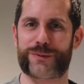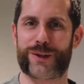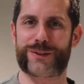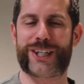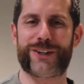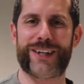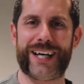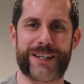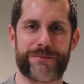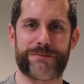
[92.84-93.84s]
what did you call
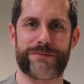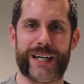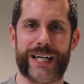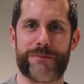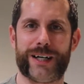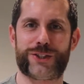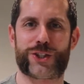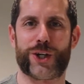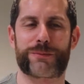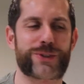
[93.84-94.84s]
that? Mutton
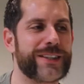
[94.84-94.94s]
chops.